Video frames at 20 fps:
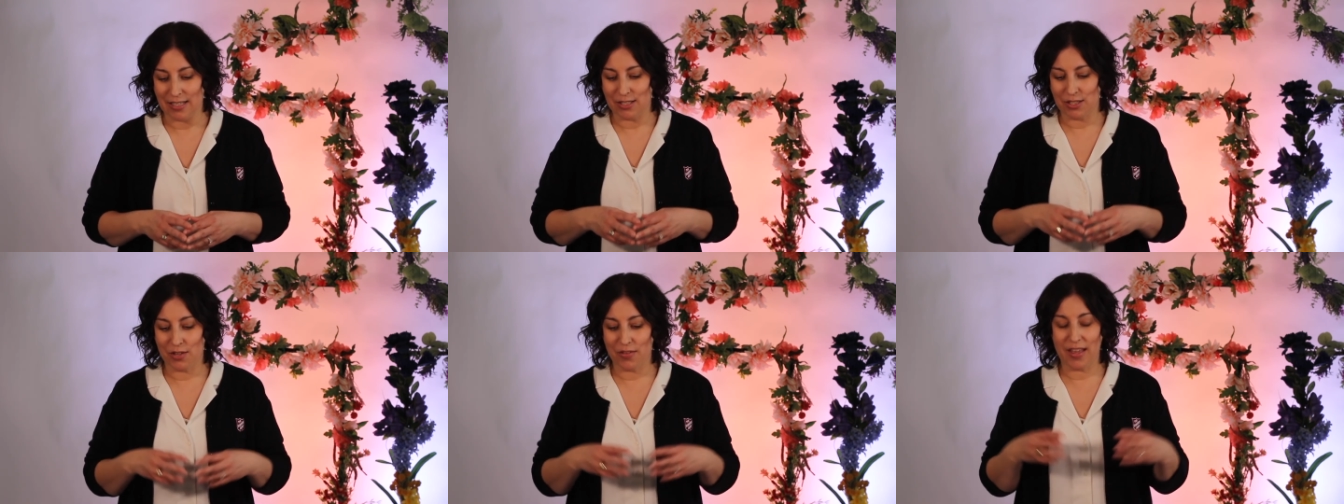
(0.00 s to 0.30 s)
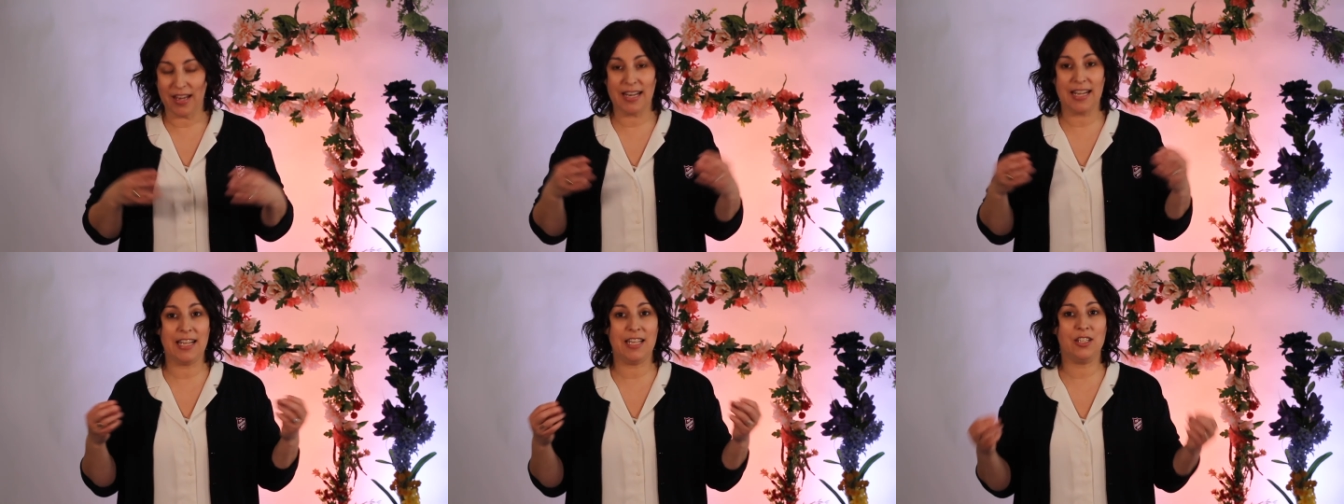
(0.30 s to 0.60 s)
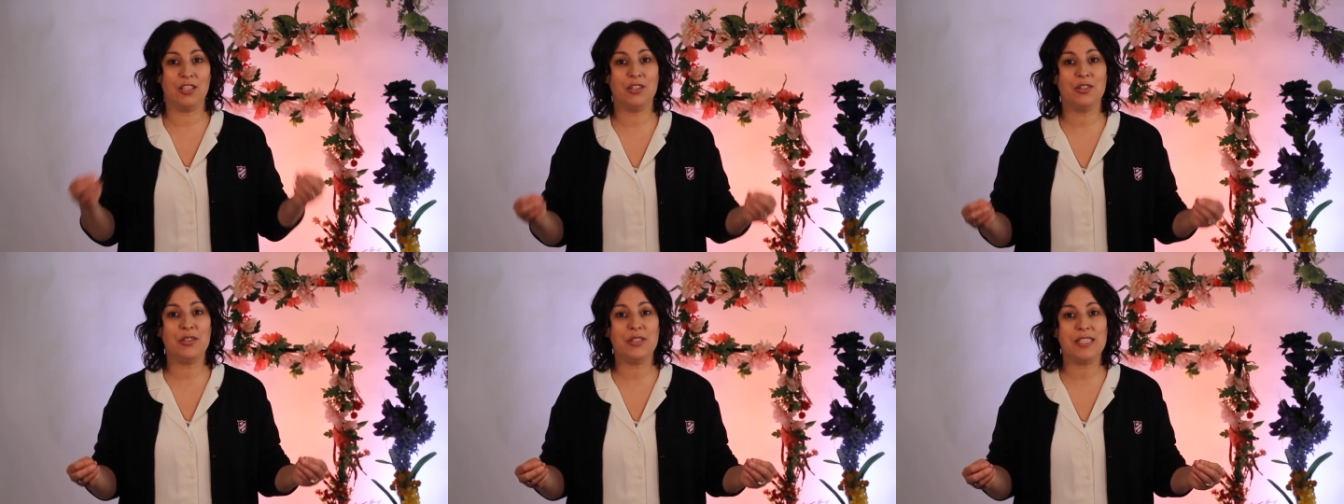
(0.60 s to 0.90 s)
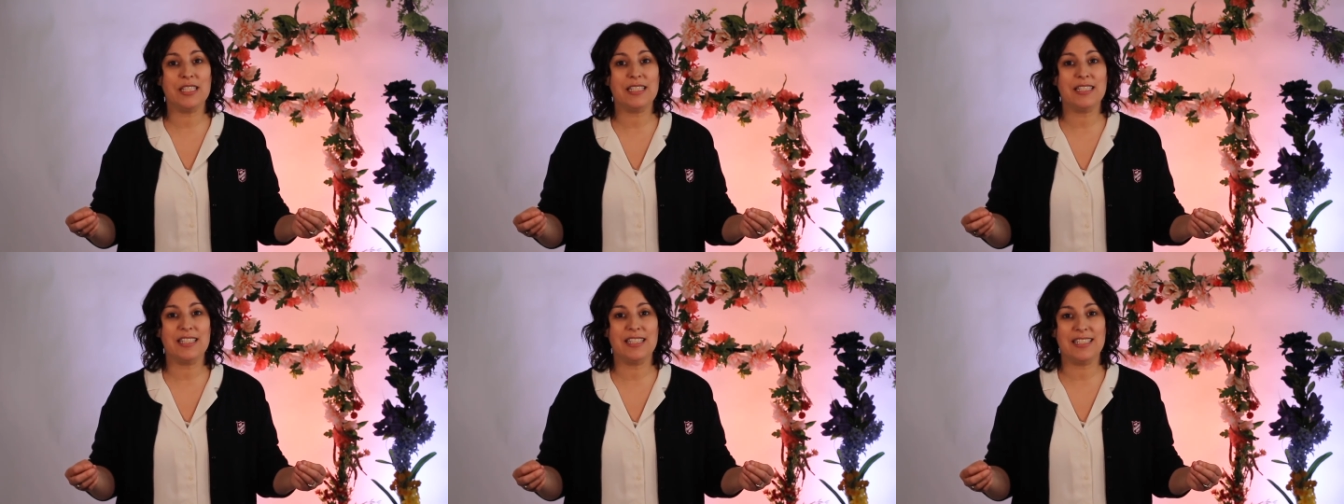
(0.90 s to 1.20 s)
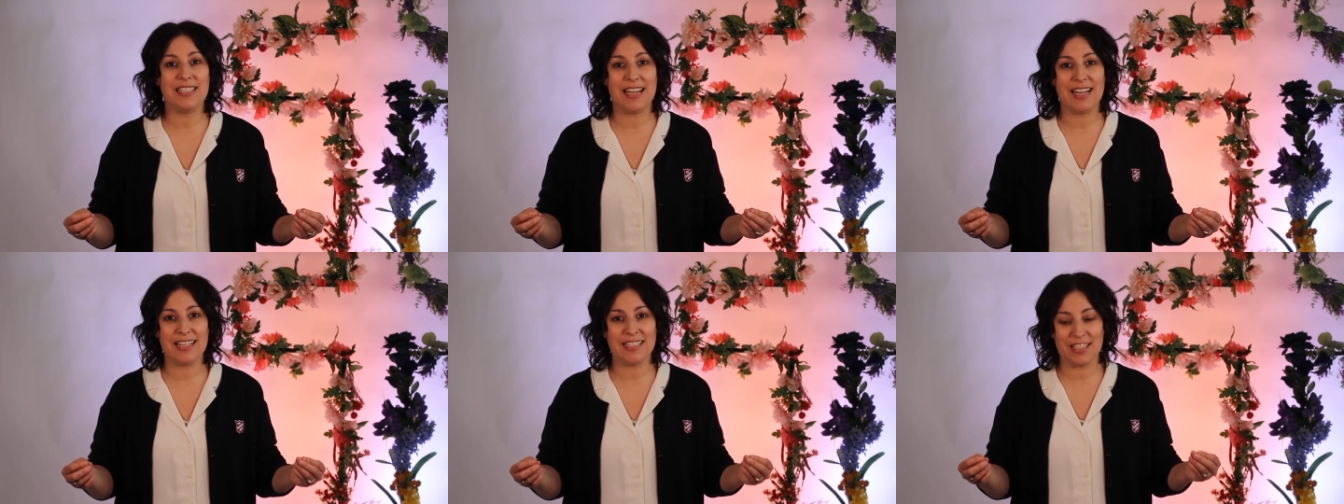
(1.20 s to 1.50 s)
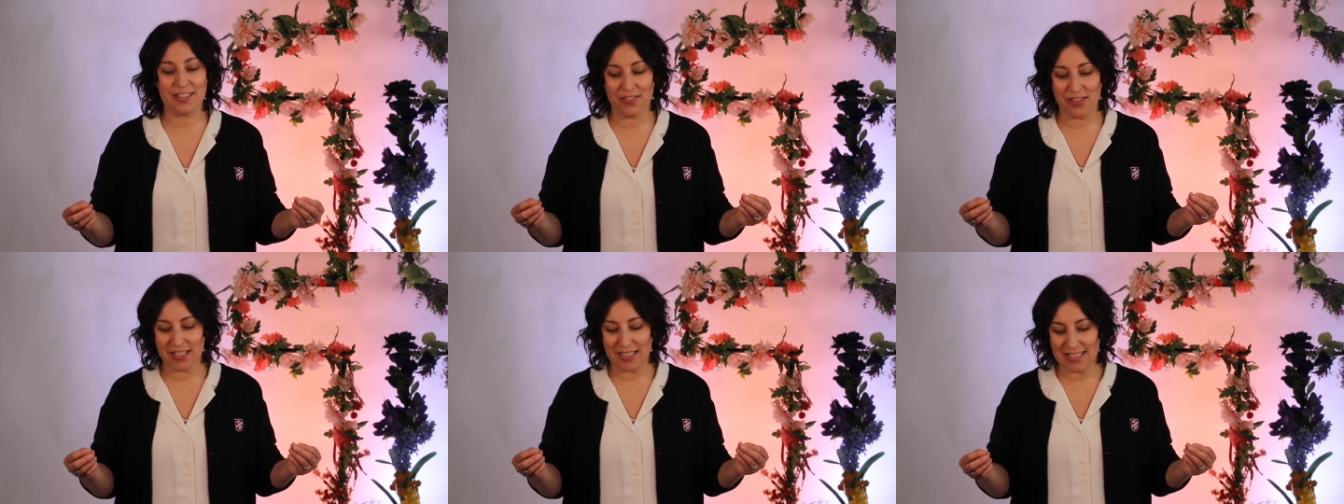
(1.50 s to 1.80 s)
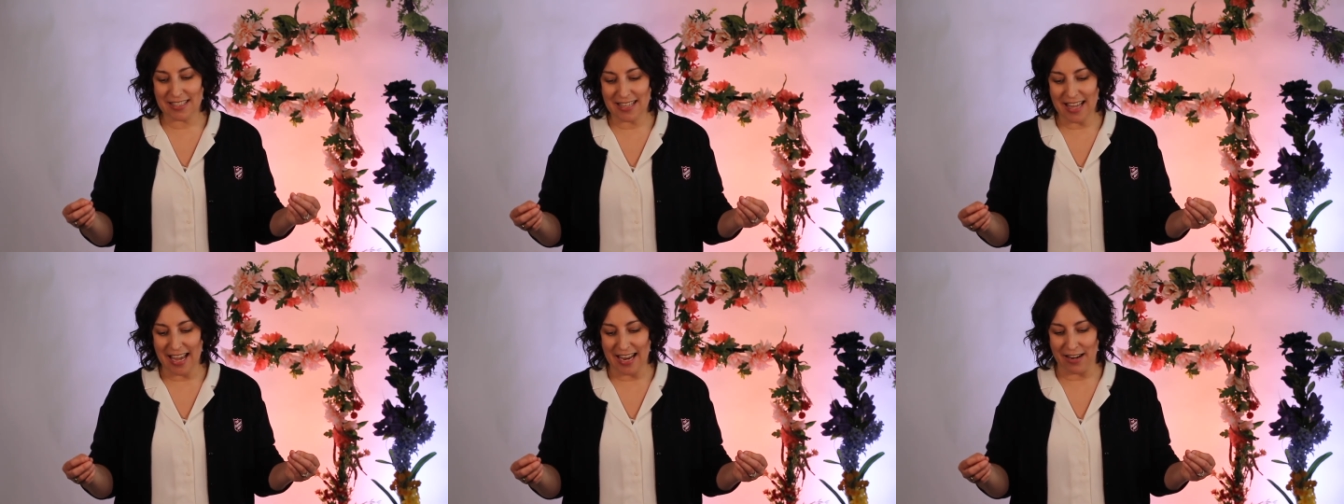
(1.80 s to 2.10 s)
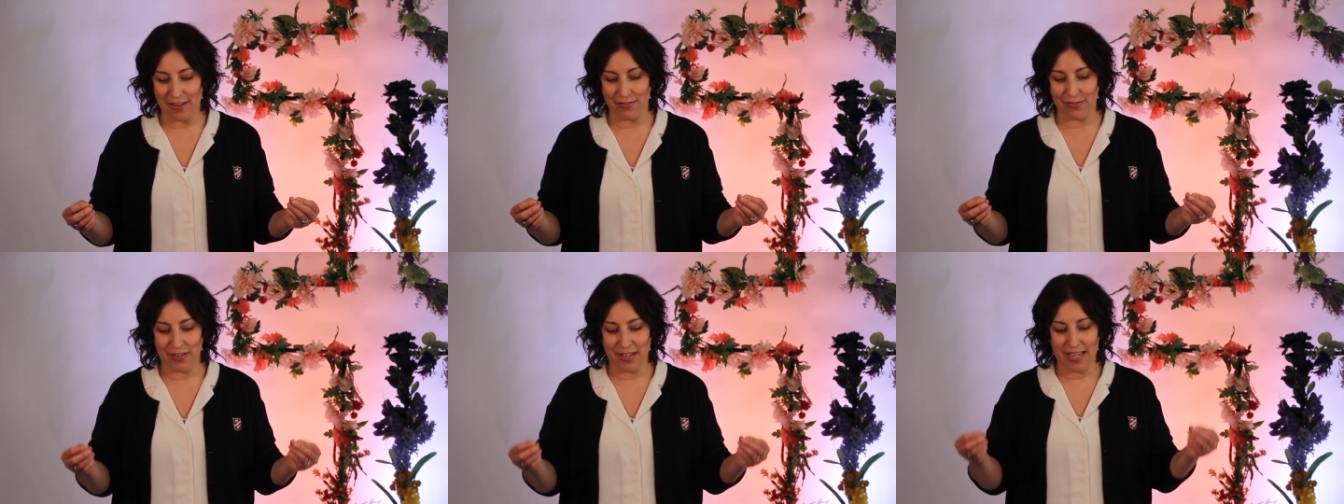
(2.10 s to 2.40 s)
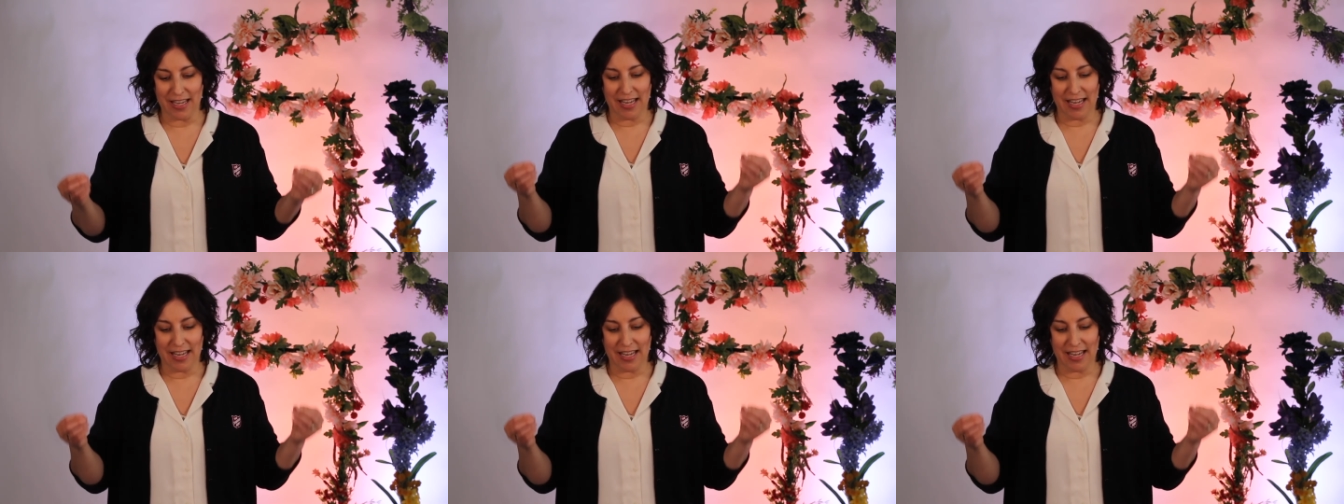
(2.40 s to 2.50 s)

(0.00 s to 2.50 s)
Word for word: so that he uses the days of his life